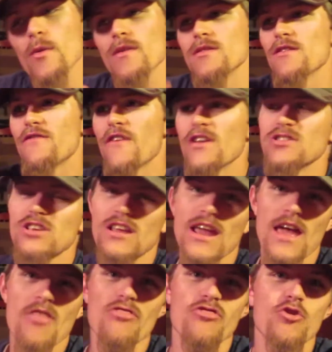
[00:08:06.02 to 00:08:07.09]
worth of fishing
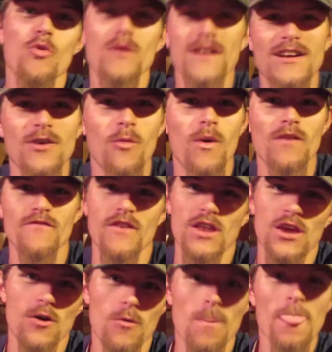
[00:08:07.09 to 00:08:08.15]
and threw it into one
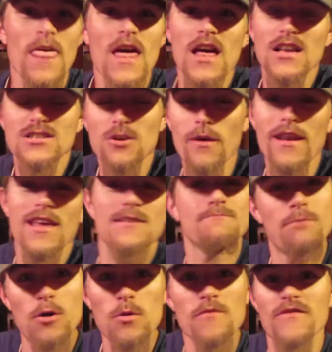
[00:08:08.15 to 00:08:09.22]
video. So it is
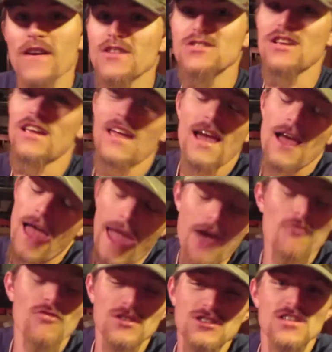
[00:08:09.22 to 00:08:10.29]
boom fishing at
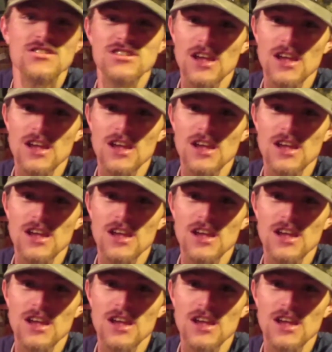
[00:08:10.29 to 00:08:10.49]
Richland